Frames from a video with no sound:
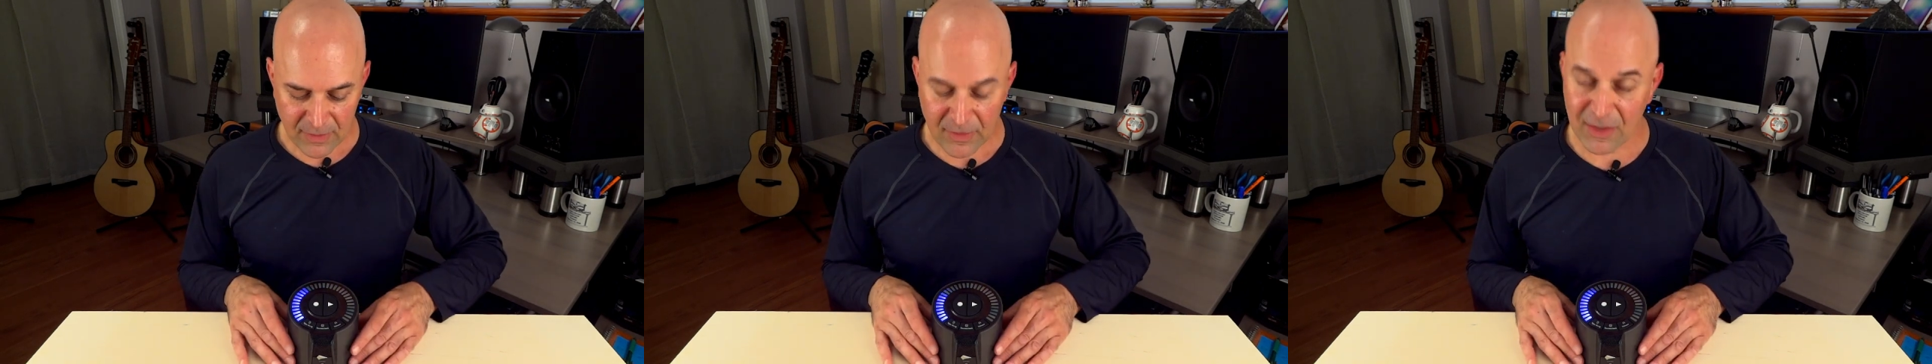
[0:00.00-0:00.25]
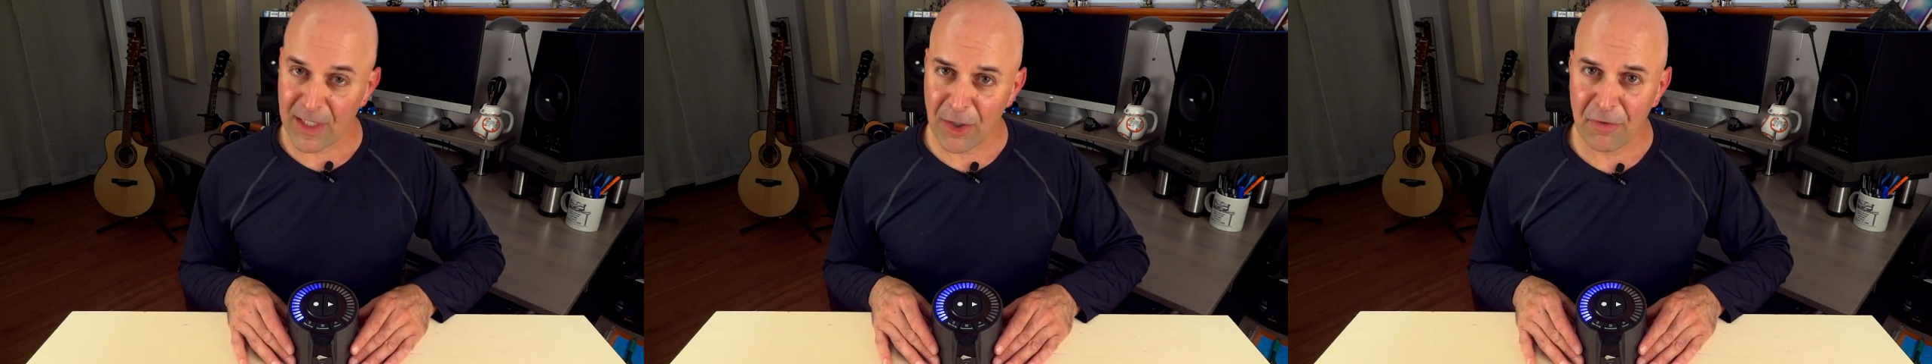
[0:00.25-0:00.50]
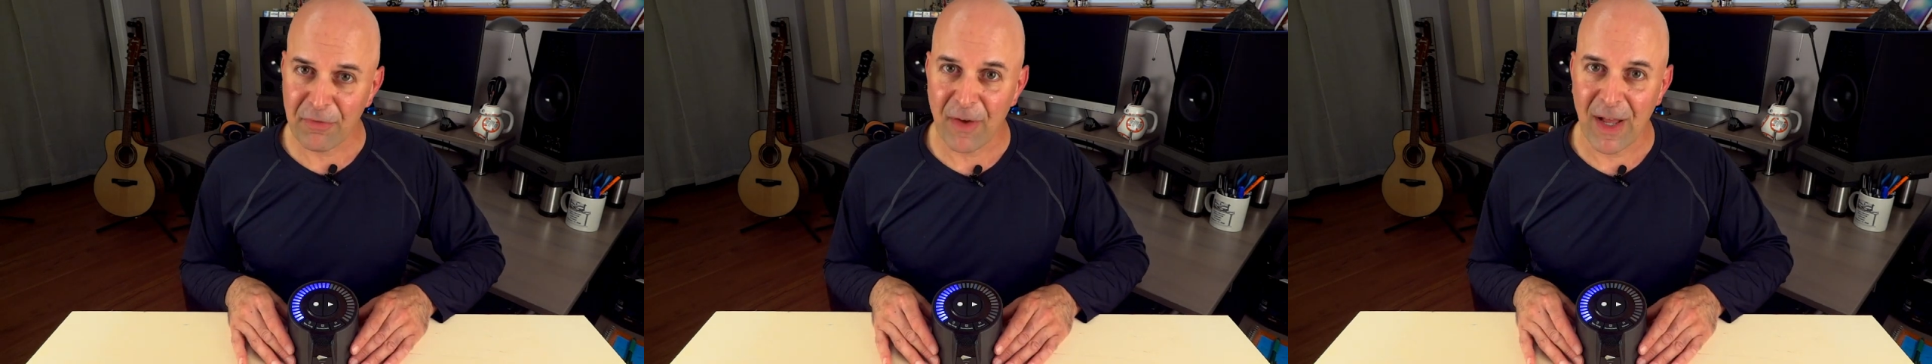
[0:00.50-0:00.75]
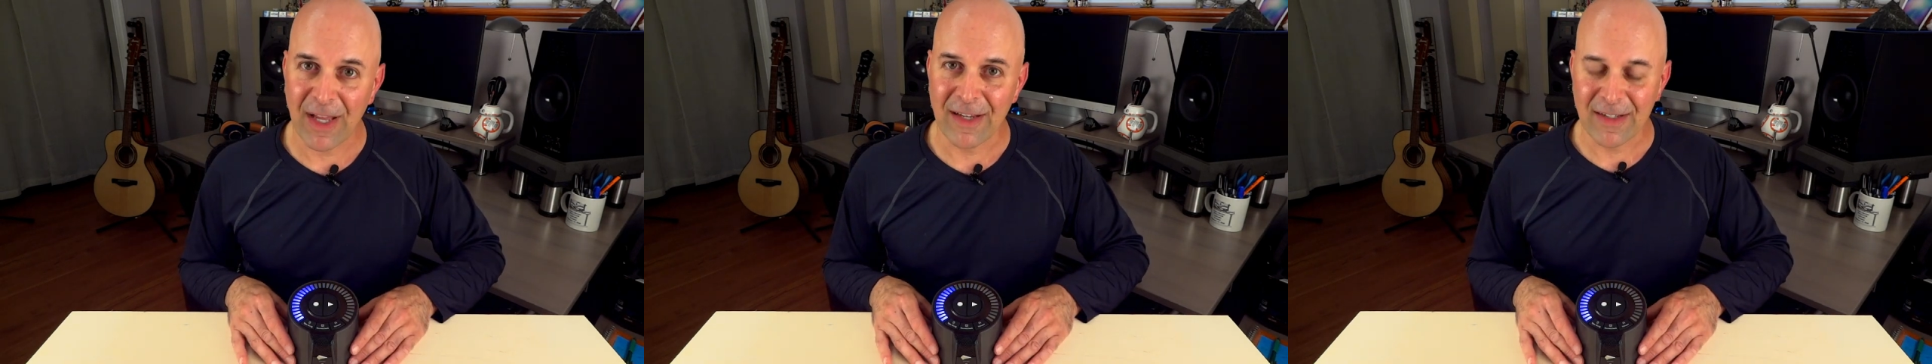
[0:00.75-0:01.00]
to
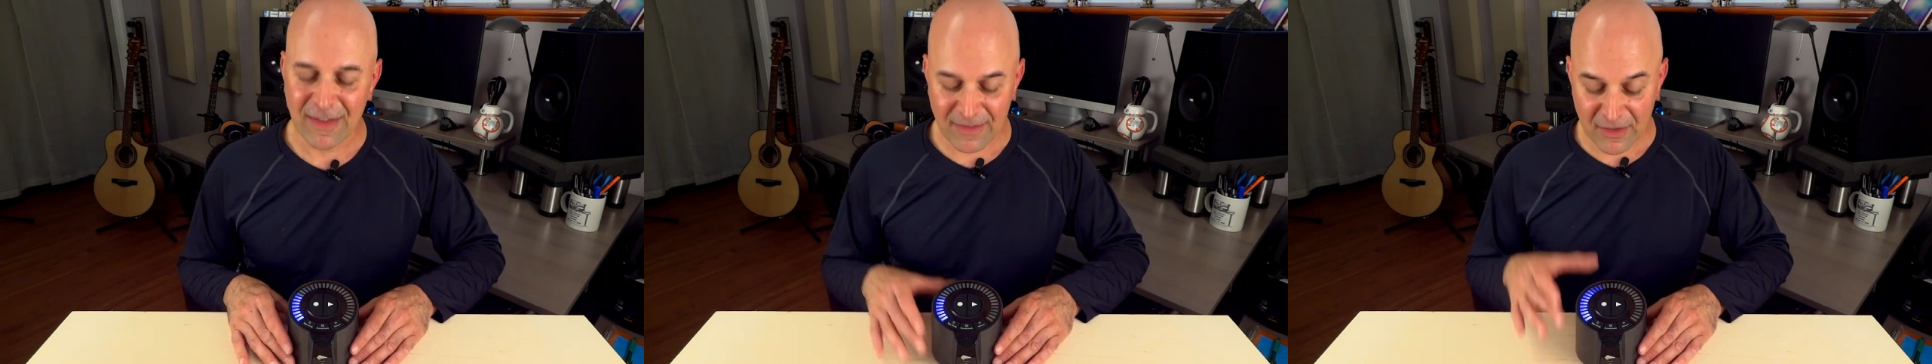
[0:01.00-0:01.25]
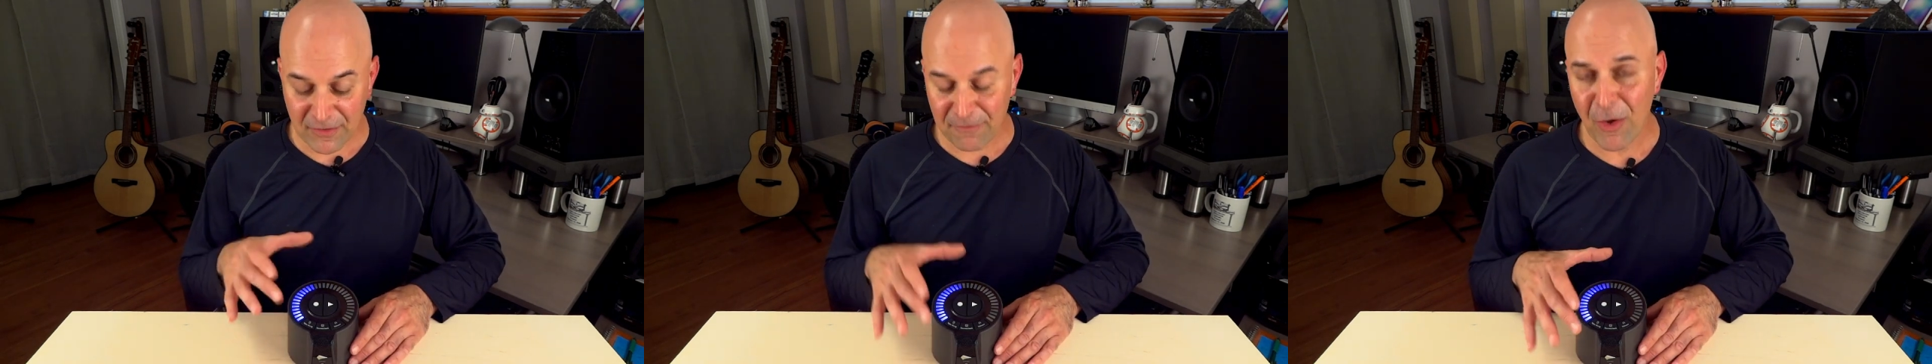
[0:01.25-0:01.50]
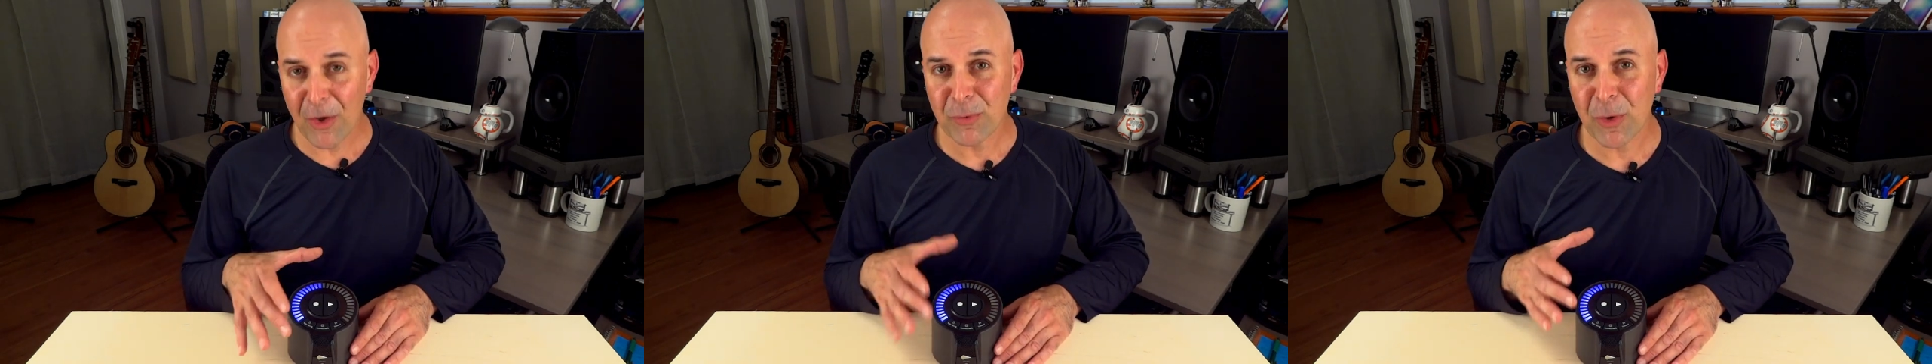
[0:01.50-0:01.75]
clarify, the default